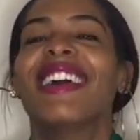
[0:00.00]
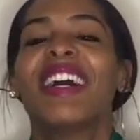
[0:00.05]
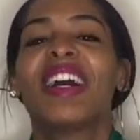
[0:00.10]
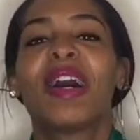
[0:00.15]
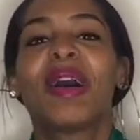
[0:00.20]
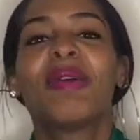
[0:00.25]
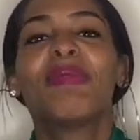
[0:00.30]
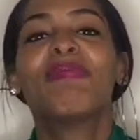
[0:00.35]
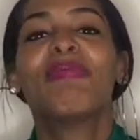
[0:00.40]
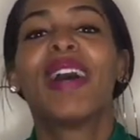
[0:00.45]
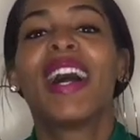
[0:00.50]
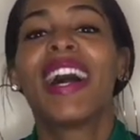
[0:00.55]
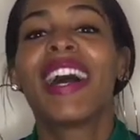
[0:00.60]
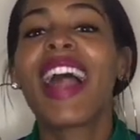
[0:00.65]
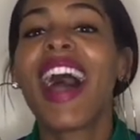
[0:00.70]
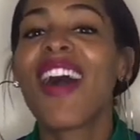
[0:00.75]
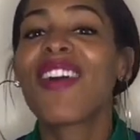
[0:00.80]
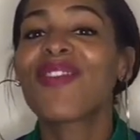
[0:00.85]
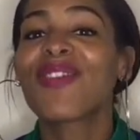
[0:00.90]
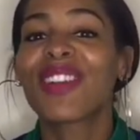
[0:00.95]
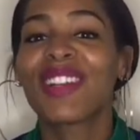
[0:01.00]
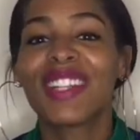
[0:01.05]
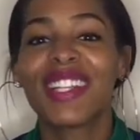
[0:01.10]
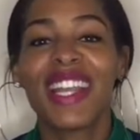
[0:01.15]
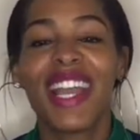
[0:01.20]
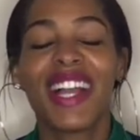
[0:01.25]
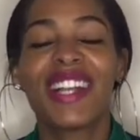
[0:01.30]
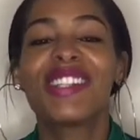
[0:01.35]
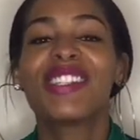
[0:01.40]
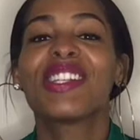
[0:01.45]
But I really
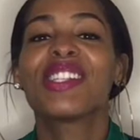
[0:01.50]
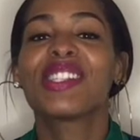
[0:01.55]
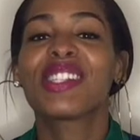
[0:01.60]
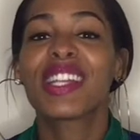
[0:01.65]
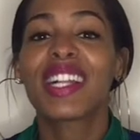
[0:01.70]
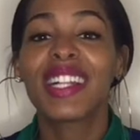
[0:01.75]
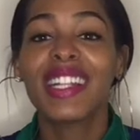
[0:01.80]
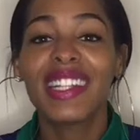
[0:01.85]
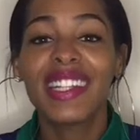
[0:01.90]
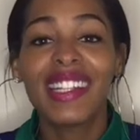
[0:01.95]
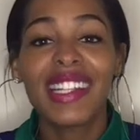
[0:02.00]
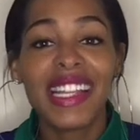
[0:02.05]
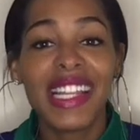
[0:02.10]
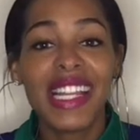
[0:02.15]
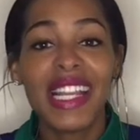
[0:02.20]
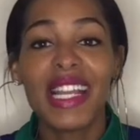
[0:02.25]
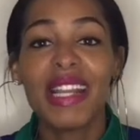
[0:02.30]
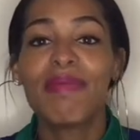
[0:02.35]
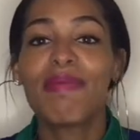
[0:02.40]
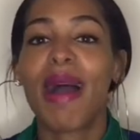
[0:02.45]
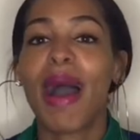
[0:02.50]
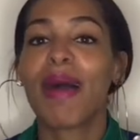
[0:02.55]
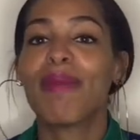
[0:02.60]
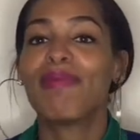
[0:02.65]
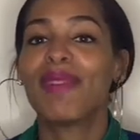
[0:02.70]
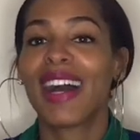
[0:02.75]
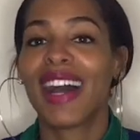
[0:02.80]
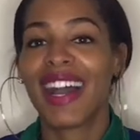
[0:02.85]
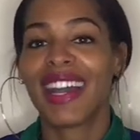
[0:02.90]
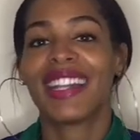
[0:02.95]
had just cleaned my
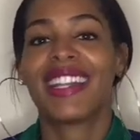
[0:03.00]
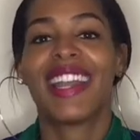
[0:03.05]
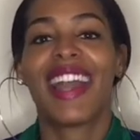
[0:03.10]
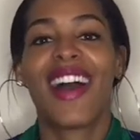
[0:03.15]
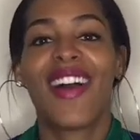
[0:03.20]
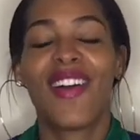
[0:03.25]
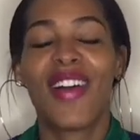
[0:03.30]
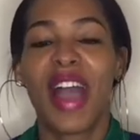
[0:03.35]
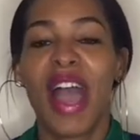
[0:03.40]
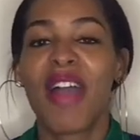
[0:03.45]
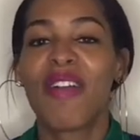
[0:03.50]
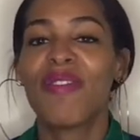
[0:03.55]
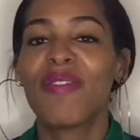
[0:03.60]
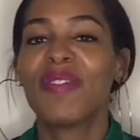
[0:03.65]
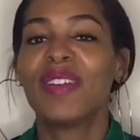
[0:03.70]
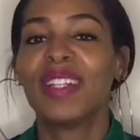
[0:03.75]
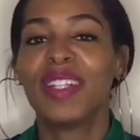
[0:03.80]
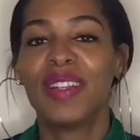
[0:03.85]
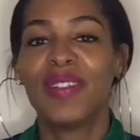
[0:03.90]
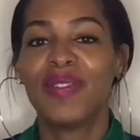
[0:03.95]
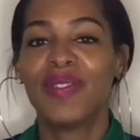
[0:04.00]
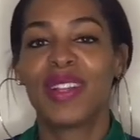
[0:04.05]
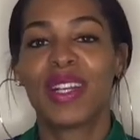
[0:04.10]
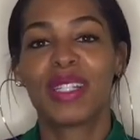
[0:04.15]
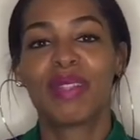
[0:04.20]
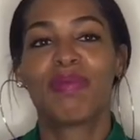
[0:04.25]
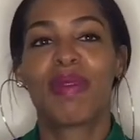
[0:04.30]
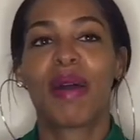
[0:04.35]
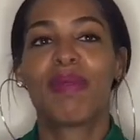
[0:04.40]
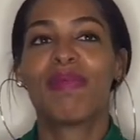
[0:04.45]
body out. I really
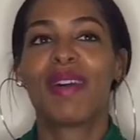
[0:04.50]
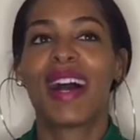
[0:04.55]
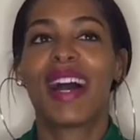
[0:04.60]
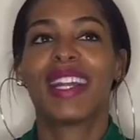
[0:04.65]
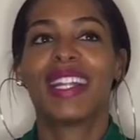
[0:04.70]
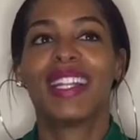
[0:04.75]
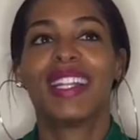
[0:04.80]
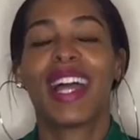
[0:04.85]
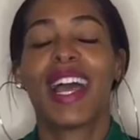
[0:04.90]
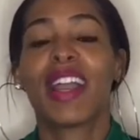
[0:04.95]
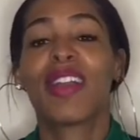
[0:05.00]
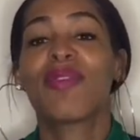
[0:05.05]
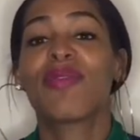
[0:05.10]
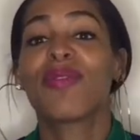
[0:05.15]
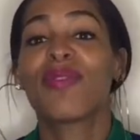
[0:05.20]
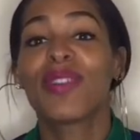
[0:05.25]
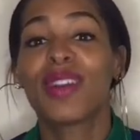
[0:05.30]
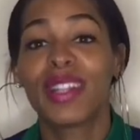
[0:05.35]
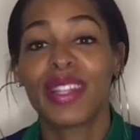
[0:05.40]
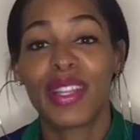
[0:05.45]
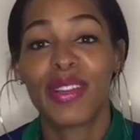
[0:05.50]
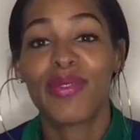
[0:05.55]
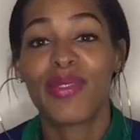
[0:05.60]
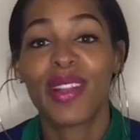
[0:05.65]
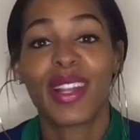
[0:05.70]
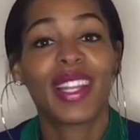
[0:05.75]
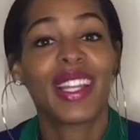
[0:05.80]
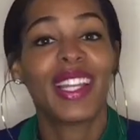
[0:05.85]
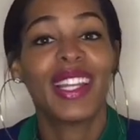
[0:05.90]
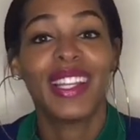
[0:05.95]
flushed my body like really,
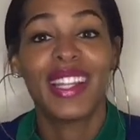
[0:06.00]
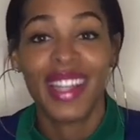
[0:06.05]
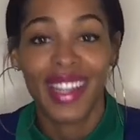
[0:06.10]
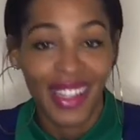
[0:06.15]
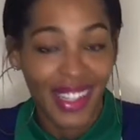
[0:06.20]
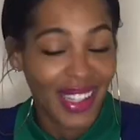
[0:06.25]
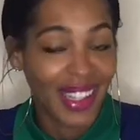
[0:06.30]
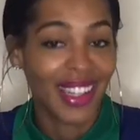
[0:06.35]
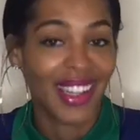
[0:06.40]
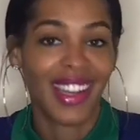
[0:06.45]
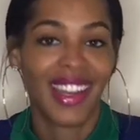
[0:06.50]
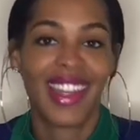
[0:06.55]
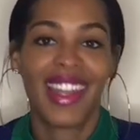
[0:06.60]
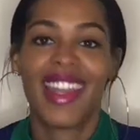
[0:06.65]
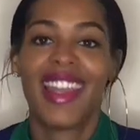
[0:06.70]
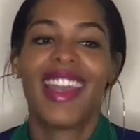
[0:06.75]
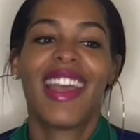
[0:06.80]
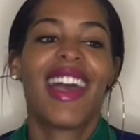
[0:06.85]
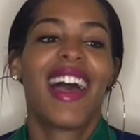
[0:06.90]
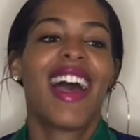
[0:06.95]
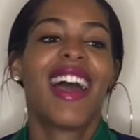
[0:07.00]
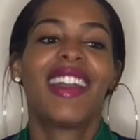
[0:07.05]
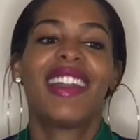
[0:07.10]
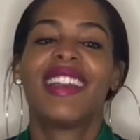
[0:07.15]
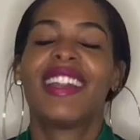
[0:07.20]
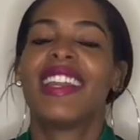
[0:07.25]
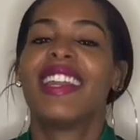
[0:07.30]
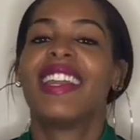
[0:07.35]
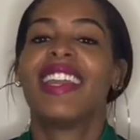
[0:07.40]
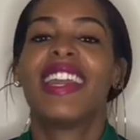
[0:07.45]
really good. I didn't
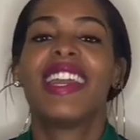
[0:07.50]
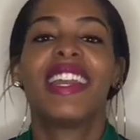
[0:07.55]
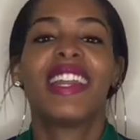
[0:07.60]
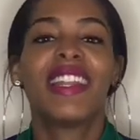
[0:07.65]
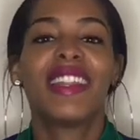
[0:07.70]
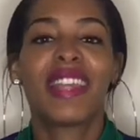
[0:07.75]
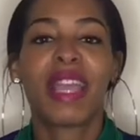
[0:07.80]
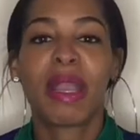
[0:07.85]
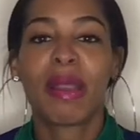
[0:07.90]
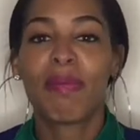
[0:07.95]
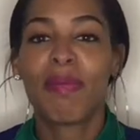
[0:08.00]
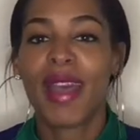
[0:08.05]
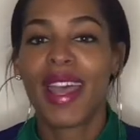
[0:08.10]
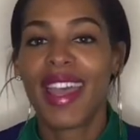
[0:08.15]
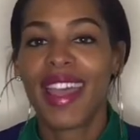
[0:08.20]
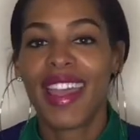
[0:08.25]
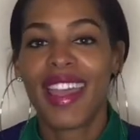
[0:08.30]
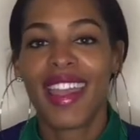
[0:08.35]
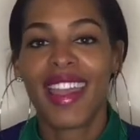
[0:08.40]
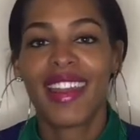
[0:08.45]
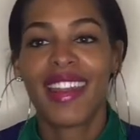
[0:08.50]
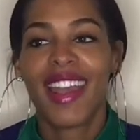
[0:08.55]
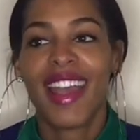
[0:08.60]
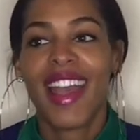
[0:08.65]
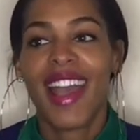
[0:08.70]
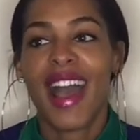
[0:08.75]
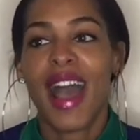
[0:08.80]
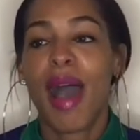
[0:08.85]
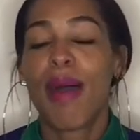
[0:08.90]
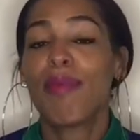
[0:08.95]
eat anything bad.
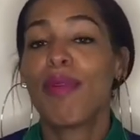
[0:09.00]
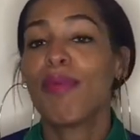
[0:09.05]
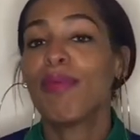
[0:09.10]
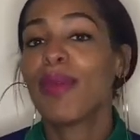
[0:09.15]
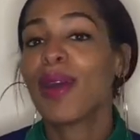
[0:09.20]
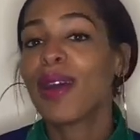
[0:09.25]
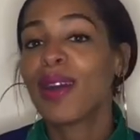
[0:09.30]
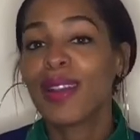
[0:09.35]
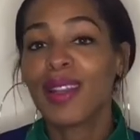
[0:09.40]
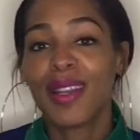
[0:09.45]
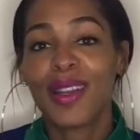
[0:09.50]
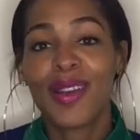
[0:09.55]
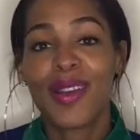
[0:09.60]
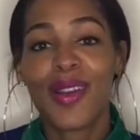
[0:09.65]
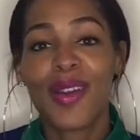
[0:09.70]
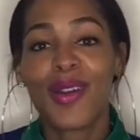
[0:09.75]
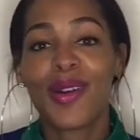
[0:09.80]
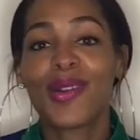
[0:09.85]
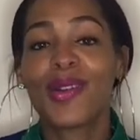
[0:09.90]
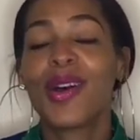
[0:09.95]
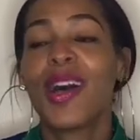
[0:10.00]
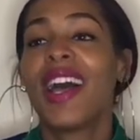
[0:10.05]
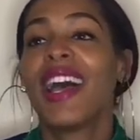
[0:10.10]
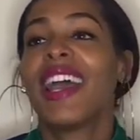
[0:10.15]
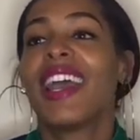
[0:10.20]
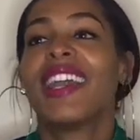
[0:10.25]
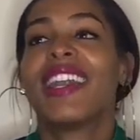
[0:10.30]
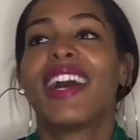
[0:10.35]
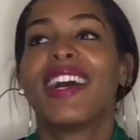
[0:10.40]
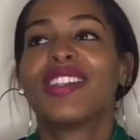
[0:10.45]
I'm a Maryland girl,
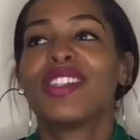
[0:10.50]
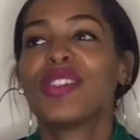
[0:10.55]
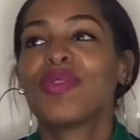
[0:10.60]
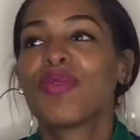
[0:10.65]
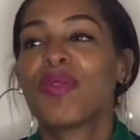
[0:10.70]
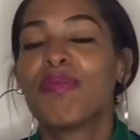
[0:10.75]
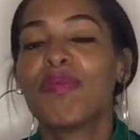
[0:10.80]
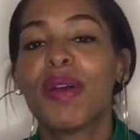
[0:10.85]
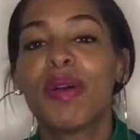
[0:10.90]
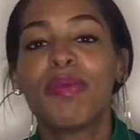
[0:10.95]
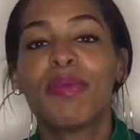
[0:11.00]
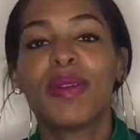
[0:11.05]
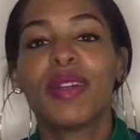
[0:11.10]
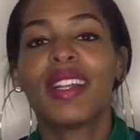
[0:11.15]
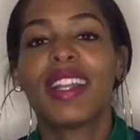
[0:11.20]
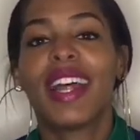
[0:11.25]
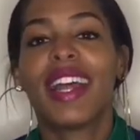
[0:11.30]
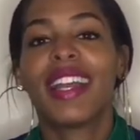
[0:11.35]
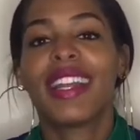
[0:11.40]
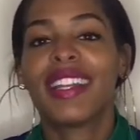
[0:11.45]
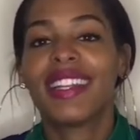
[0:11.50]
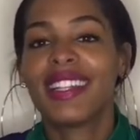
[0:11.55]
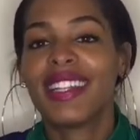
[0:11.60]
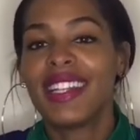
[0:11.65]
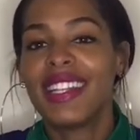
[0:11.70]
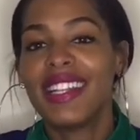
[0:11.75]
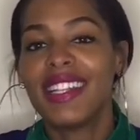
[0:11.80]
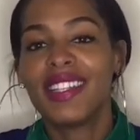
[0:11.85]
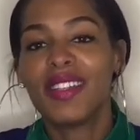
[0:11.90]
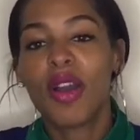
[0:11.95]
and I just remember like
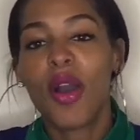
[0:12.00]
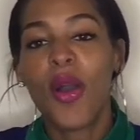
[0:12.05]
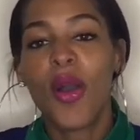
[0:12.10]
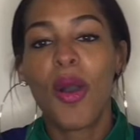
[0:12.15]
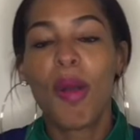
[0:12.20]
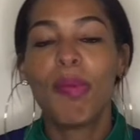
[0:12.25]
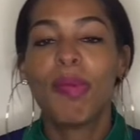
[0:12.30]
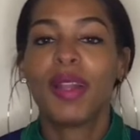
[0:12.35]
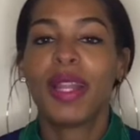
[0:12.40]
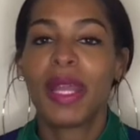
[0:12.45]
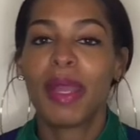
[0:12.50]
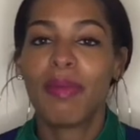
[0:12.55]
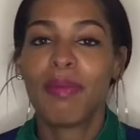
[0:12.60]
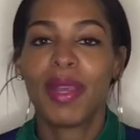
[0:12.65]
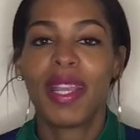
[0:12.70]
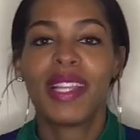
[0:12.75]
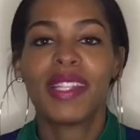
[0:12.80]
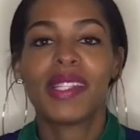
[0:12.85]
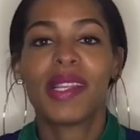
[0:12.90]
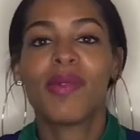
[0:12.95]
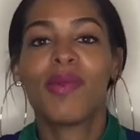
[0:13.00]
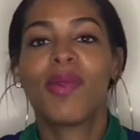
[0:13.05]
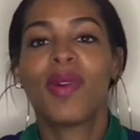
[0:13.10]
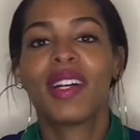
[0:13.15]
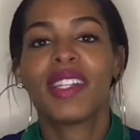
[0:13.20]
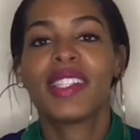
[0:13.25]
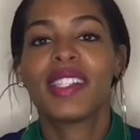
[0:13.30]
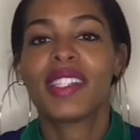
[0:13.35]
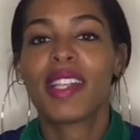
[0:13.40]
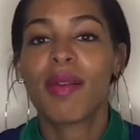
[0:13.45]
eating all plant-based. And one
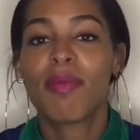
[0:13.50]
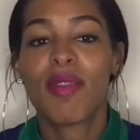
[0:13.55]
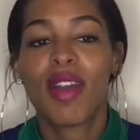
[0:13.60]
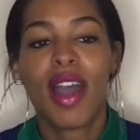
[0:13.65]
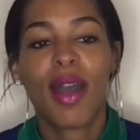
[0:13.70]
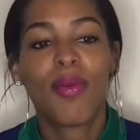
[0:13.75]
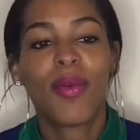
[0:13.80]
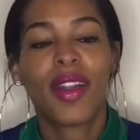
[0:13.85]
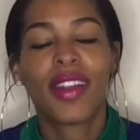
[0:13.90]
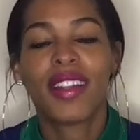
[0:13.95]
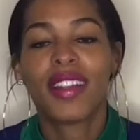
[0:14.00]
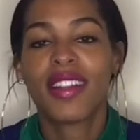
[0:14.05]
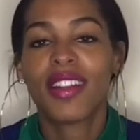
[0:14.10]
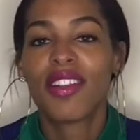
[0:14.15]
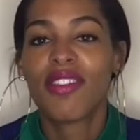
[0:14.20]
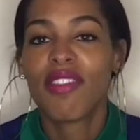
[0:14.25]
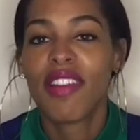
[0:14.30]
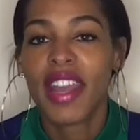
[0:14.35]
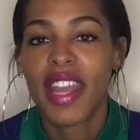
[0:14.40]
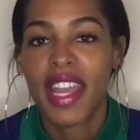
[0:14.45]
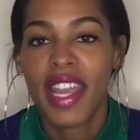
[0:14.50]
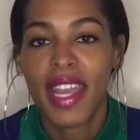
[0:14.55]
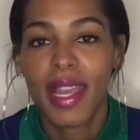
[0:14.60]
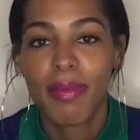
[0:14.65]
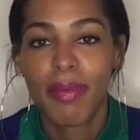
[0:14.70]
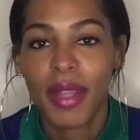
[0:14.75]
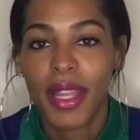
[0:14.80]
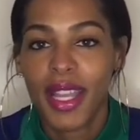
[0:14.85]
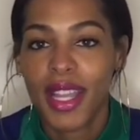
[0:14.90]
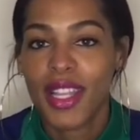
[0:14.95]
summer I wanted a crab
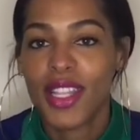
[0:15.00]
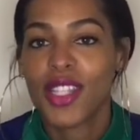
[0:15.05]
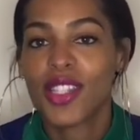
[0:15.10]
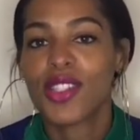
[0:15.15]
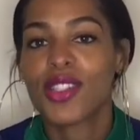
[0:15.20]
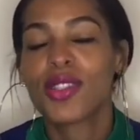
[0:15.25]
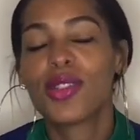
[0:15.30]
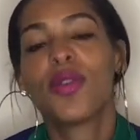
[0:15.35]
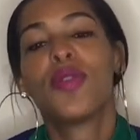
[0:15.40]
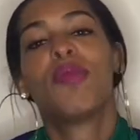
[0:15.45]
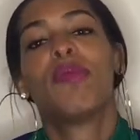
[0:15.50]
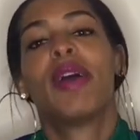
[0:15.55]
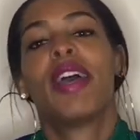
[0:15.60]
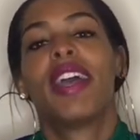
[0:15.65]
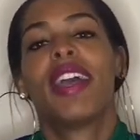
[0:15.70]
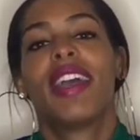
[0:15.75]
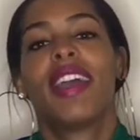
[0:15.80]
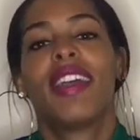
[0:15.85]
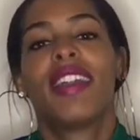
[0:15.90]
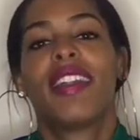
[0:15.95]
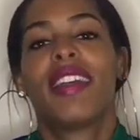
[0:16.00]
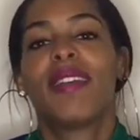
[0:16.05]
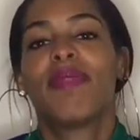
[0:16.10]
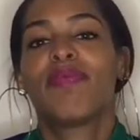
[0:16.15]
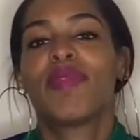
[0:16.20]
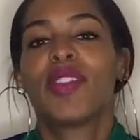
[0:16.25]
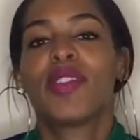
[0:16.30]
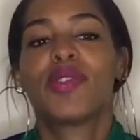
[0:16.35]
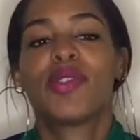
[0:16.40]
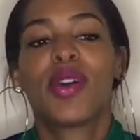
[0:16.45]
so bad.
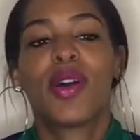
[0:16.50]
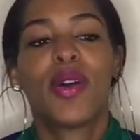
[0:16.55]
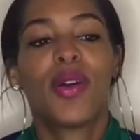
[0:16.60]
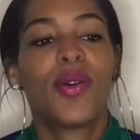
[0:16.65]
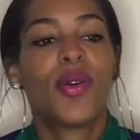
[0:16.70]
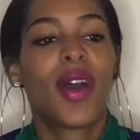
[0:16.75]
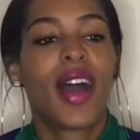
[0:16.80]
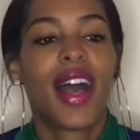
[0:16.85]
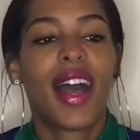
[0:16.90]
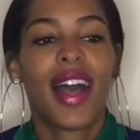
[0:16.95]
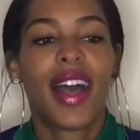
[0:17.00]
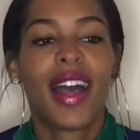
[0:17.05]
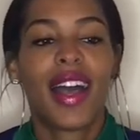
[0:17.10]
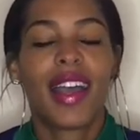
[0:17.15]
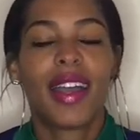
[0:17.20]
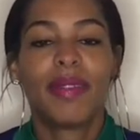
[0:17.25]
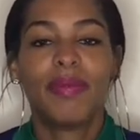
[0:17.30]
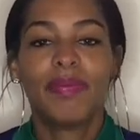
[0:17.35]
So I